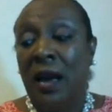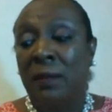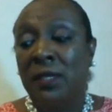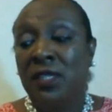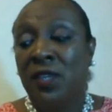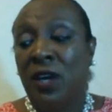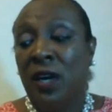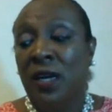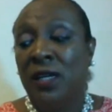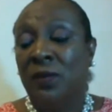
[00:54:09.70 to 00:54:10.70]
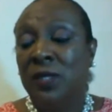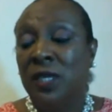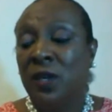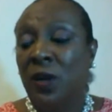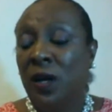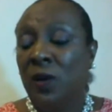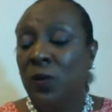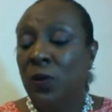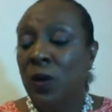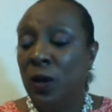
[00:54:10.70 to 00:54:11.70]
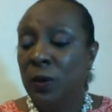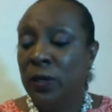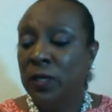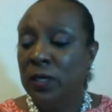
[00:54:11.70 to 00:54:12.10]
Amazon, what's it called? WooCommerce.